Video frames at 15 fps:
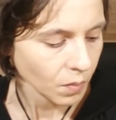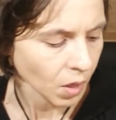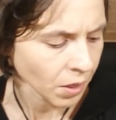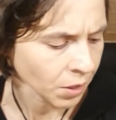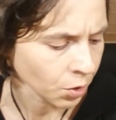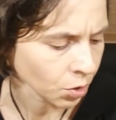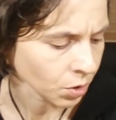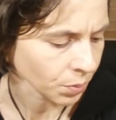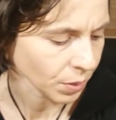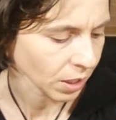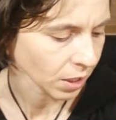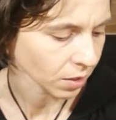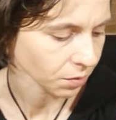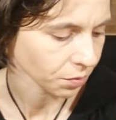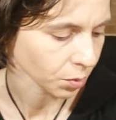In your
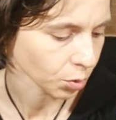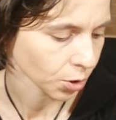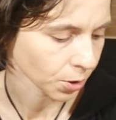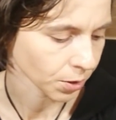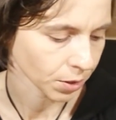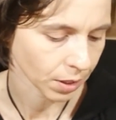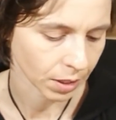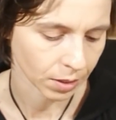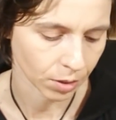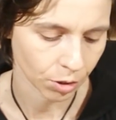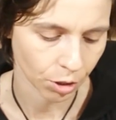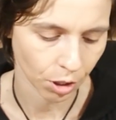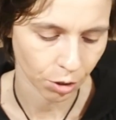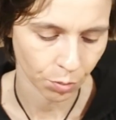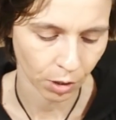immediate future, you get the
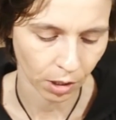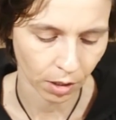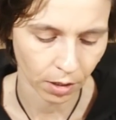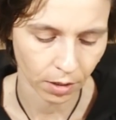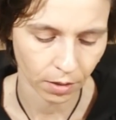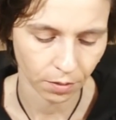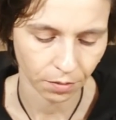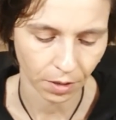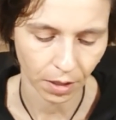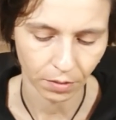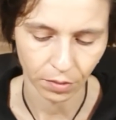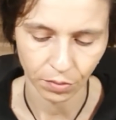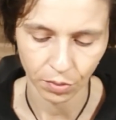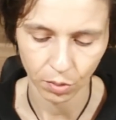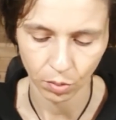Judgment card, the Five
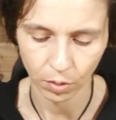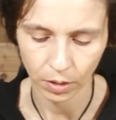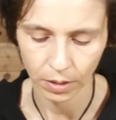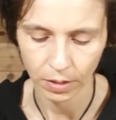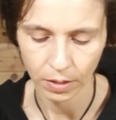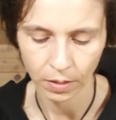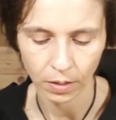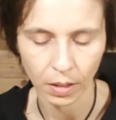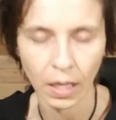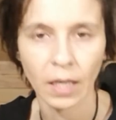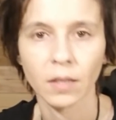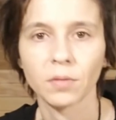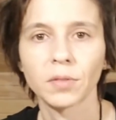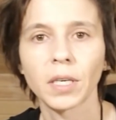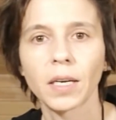of Swords, and the Nine
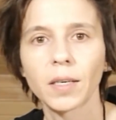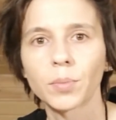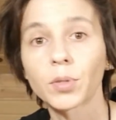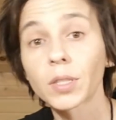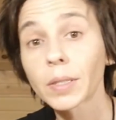of Cups.